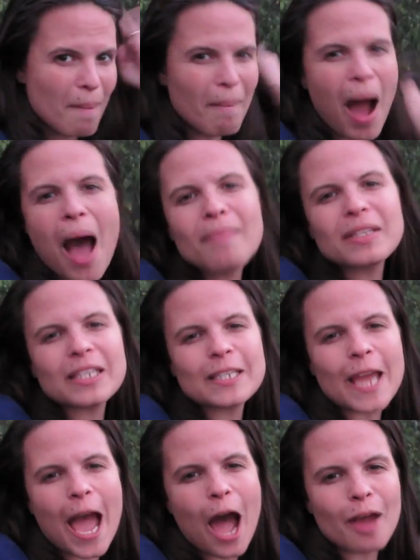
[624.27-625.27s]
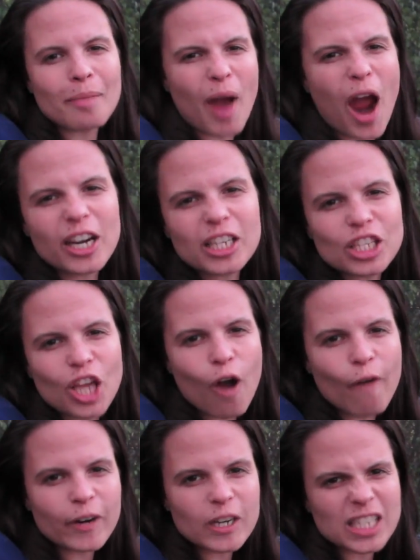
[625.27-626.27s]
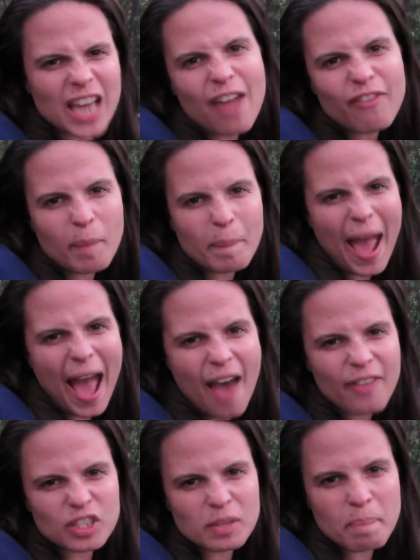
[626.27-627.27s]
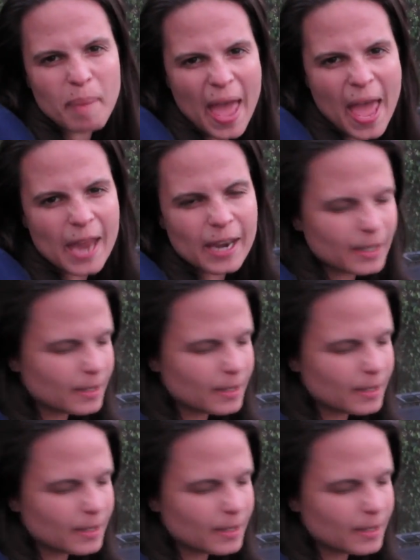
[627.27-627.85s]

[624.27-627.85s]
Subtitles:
mom's in town, party's over, time for baths and bed.